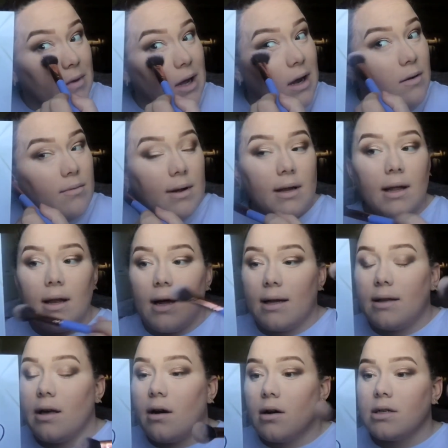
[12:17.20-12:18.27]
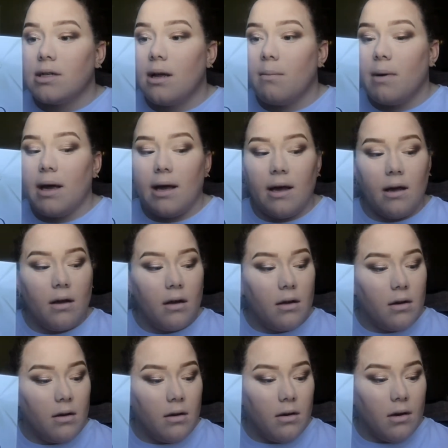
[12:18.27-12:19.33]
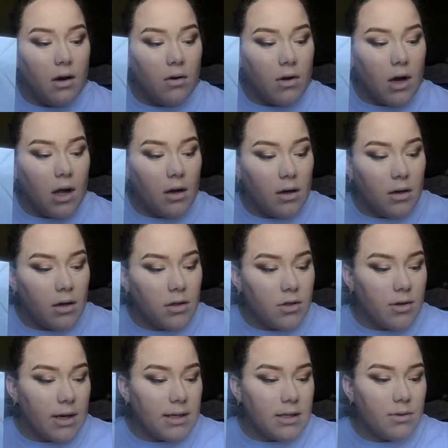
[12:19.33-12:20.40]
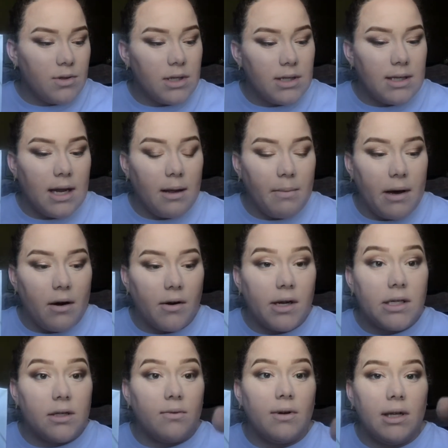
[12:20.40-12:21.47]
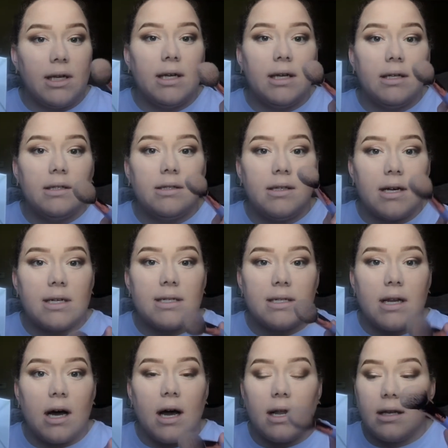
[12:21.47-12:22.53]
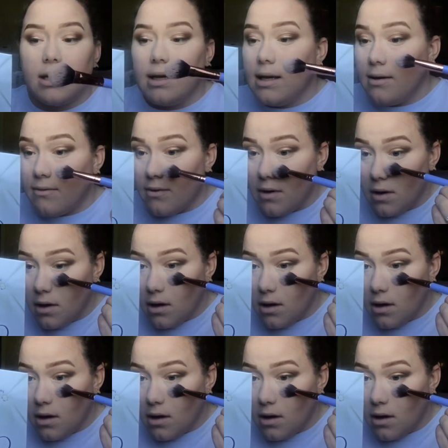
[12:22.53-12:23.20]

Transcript: I really like the RCMA no color translucent setting powder because it really does not leave